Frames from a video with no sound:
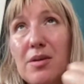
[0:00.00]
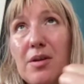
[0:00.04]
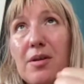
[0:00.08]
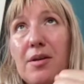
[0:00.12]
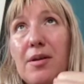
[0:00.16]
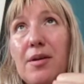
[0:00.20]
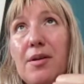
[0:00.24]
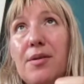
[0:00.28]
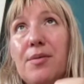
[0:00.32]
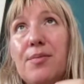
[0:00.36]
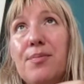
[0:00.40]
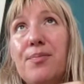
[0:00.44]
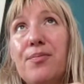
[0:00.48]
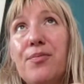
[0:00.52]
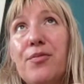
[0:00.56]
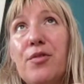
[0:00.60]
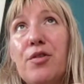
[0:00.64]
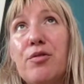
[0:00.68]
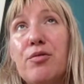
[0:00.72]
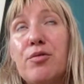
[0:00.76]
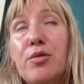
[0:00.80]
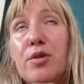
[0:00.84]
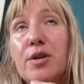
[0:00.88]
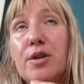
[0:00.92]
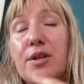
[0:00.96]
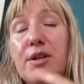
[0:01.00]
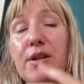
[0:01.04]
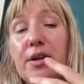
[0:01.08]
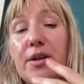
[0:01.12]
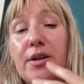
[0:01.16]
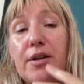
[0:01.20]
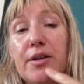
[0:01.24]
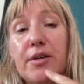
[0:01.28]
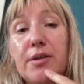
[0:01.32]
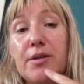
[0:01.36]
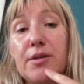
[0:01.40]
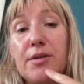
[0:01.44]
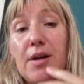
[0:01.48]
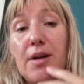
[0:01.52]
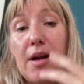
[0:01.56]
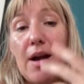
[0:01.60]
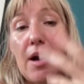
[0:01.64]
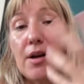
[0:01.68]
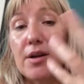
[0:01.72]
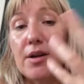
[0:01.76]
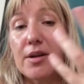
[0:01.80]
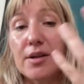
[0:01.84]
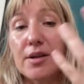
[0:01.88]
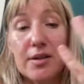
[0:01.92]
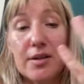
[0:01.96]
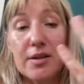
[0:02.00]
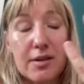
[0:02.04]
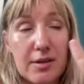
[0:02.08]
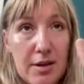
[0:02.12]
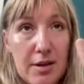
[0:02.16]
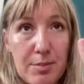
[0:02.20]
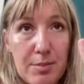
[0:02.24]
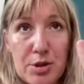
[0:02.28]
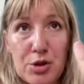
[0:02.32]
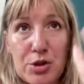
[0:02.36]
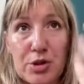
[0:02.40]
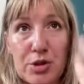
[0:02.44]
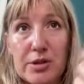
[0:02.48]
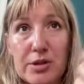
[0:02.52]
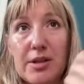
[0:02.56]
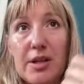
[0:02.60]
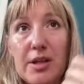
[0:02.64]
for their article images,